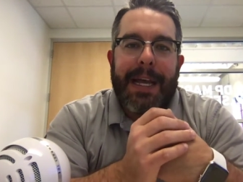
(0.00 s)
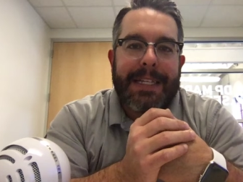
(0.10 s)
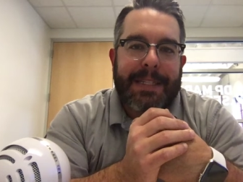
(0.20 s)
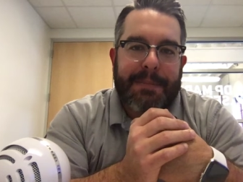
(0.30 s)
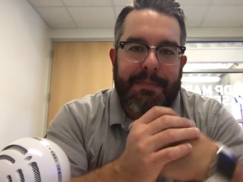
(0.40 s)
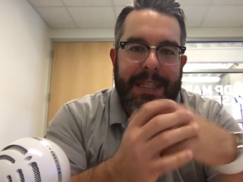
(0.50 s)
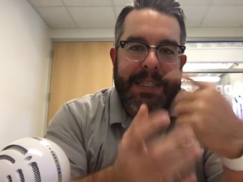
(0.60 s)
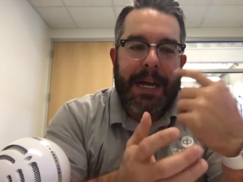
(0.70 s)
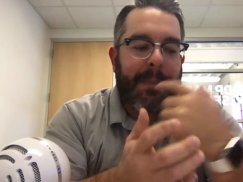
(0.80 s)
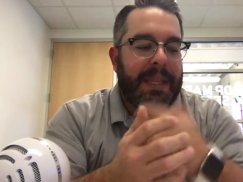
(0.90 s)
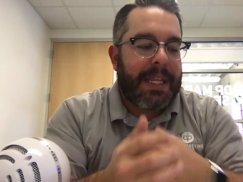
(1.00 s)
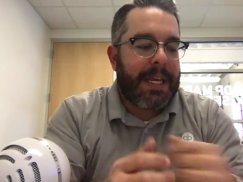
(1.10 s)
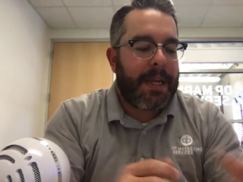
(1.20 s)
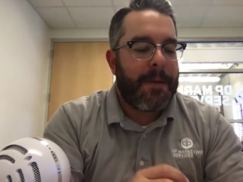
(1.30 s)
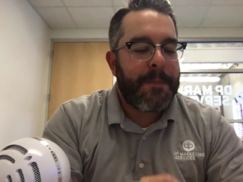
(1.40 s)
it's a it's a common
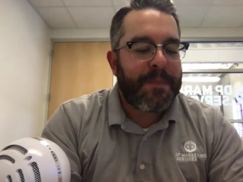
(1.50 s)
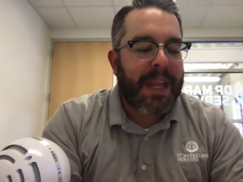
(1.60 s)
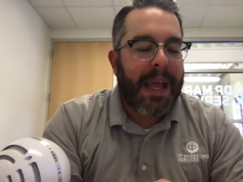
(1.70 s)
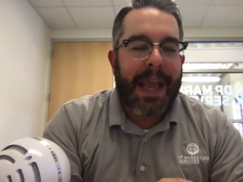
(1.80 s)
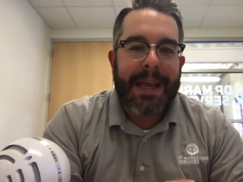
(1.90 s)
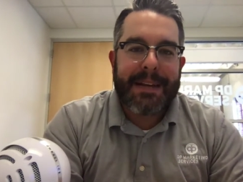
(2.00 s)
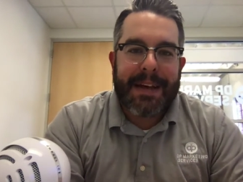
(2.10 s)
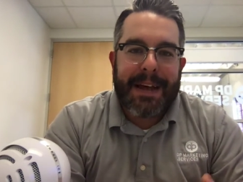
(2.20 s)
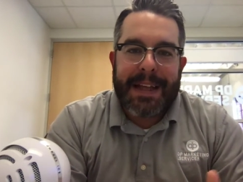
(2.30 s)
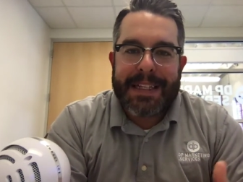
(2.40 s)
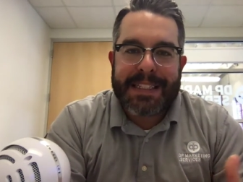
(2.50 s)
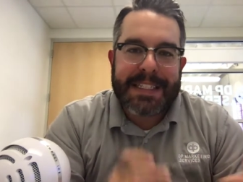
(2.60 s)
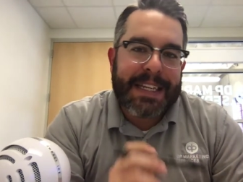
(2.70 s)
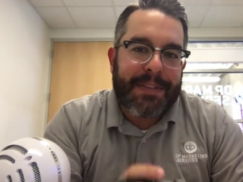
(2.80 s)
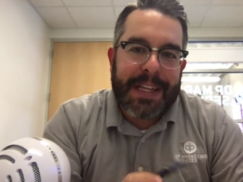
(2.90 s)
thing, and uh, it's
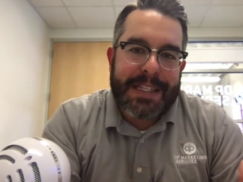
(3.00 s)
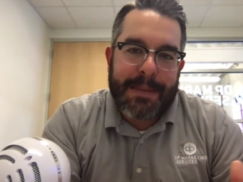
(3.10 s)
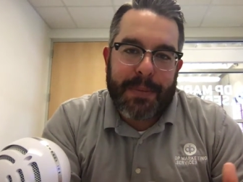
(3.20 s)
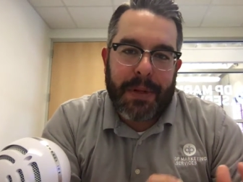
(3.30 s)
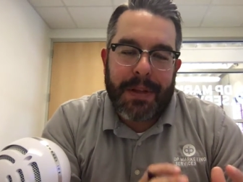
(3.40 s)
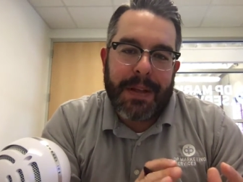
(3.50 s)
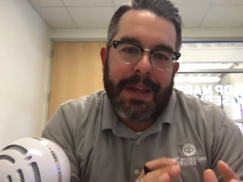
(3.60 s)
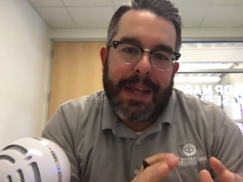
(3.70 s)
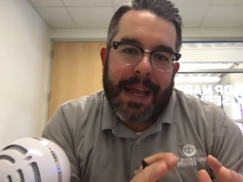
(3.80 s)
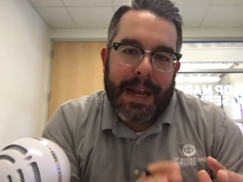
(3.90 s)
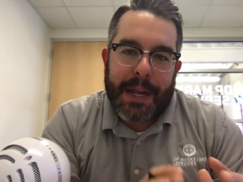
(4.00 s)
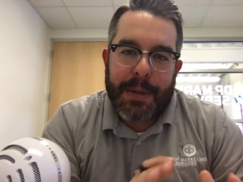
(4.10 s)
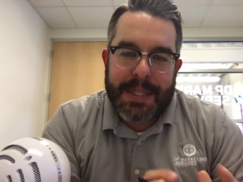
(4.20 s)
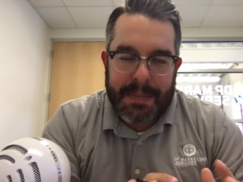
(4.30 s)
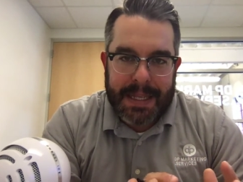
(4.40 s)
deceivingly simple. And it
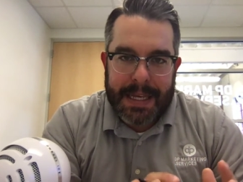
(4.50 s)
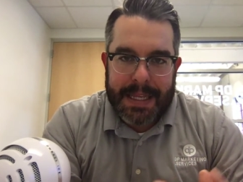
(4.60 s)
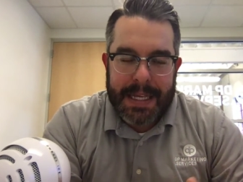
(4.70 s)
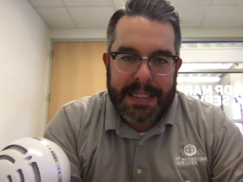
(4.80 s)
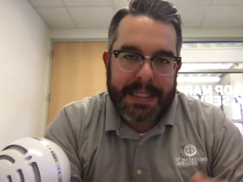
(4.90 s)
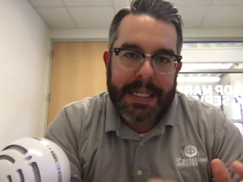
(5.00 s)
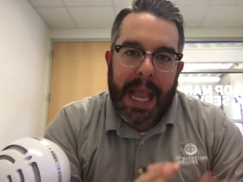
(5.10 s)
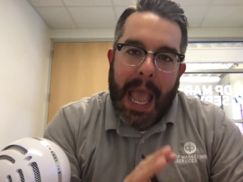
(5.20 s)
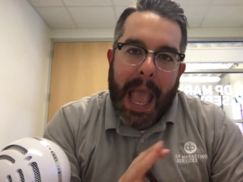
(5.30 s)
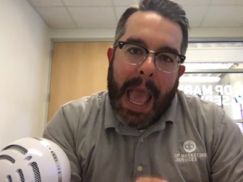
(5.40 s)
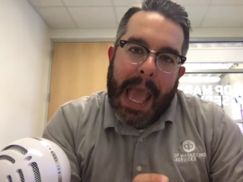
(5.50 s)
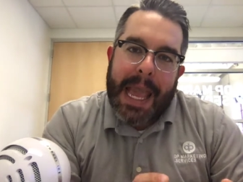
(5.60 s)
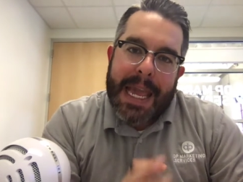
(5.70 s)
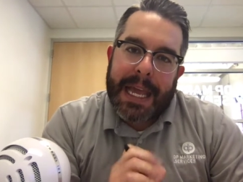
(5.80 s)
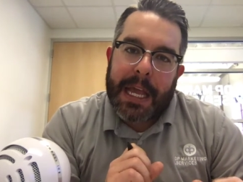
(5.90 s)
goes something like this:
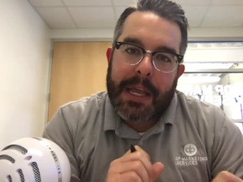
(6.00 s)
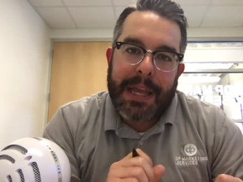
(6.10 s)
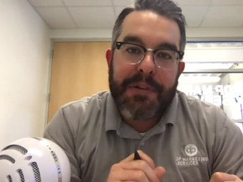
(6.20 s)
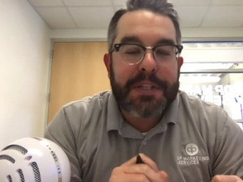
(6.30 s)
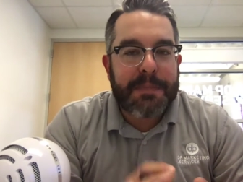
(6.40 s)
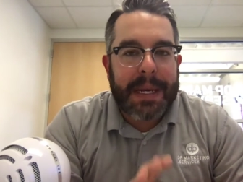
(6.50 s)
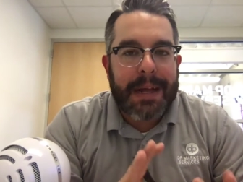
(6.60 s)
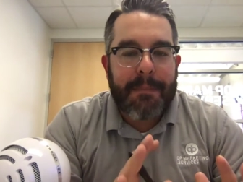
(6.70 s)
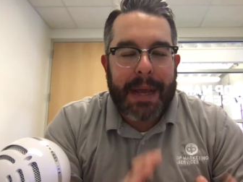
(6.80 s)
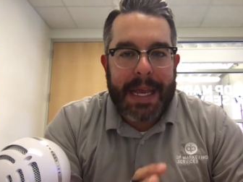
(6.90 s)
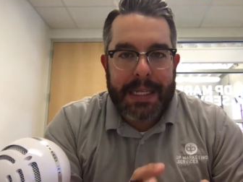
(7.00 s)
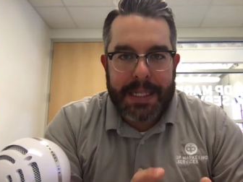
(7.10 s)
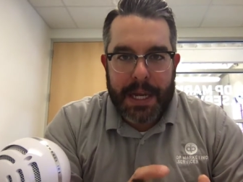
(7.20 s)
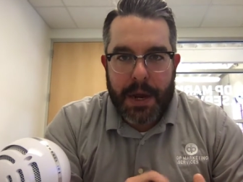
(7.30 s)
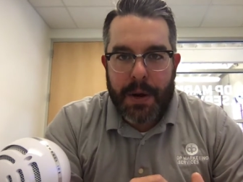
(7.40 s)
Hey, can you speed up my
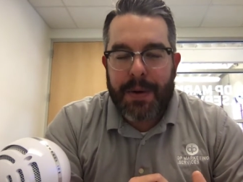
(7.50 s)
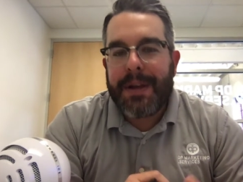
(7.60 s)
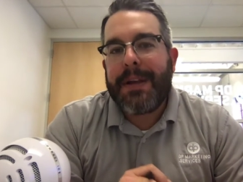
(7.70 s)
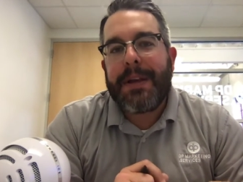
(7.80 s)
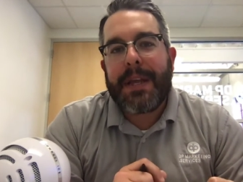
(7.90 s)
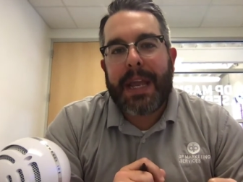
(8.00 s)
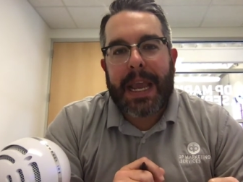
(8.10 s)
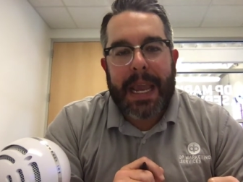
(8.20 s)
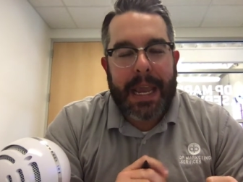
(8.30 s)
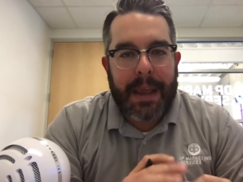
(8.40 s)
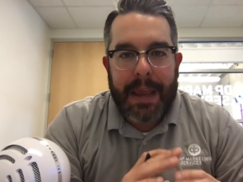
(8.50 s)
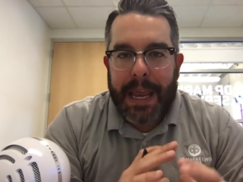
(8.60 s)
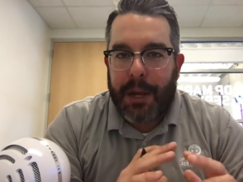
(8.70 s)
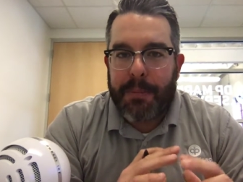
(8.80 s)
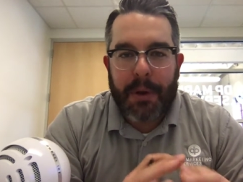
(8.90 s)
SEO?
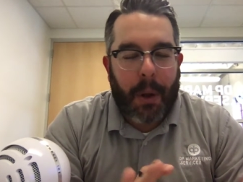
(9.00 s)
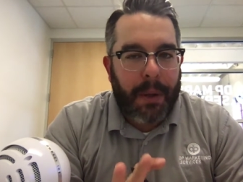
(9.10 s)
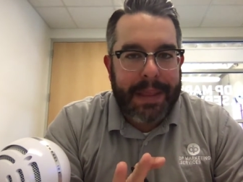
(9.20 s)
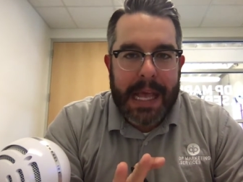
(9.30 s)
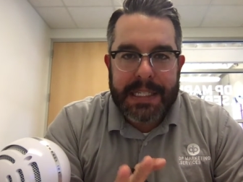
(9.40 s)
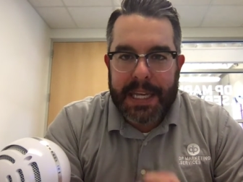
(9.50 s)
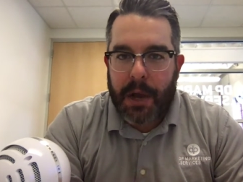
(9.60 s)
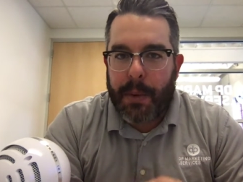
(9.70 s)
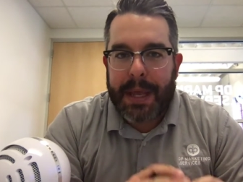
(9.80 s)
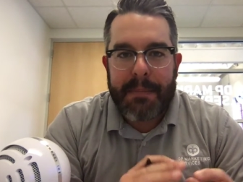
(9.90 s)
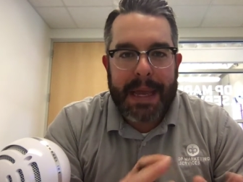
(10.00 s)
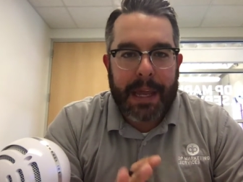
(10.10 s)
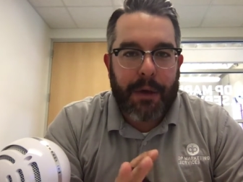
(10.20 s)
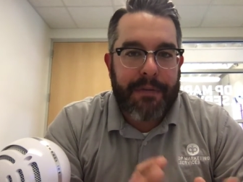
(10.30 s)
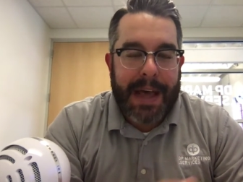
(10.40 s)
Can you put all the SEO in, make
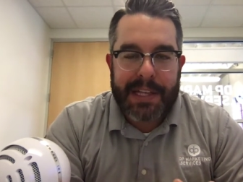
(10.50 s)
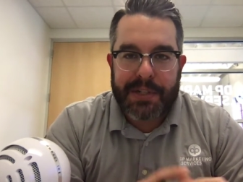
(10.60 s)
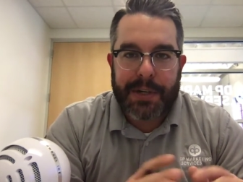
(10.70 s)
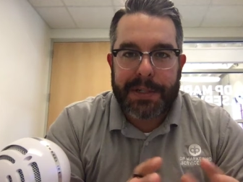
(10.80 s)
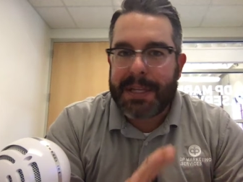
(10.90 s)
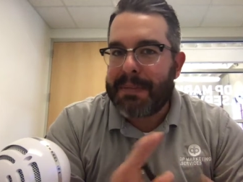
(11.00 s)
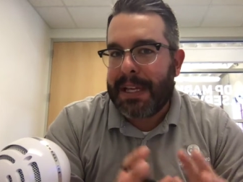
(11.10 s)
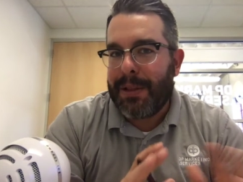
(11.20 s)
it go faster? Something